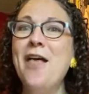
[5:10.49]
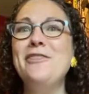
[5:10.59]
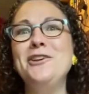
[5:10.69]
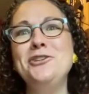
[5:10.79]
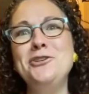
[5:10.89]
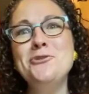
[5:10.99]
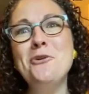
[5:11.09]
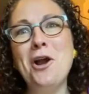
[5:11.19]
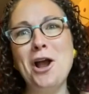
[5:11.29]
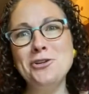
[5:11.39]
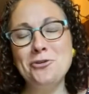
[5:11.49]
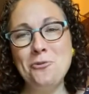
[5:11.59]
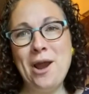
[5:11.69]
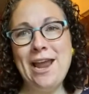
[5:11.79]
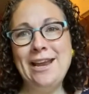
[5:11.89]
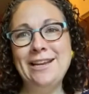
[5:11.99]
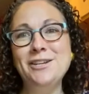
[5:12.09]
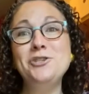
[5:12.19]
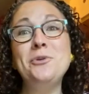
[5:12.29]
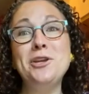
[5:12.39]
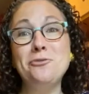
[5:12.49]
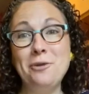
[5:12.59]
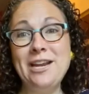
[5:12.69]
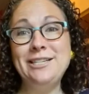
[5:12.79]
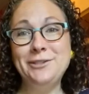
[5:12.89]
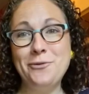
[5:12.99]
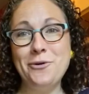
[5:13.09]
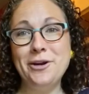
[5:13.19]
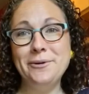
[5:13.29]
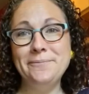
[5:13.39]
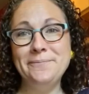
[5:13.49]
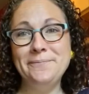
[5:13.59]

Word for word: then you are on your way to a great score.